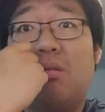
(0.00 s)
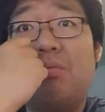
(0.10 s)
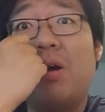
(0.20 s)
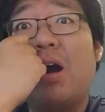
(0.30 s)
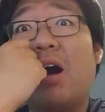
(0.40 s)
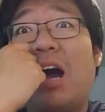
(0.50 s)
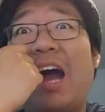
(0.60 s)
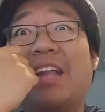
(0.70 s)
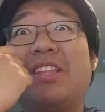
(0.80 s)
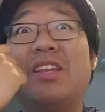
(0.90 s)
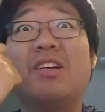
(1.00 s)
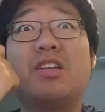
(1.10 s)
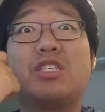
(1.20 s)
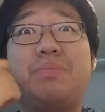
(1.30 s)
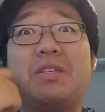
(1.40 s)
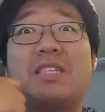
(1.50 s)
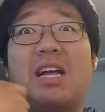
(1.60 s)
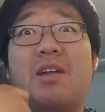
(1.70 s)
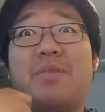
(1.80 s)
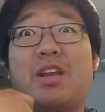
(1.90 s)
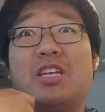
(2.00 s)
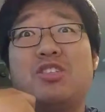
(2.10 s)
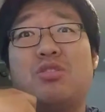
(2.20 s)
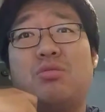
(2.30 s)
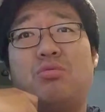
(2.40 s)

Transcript: Wow, I didn't expect Salamangreat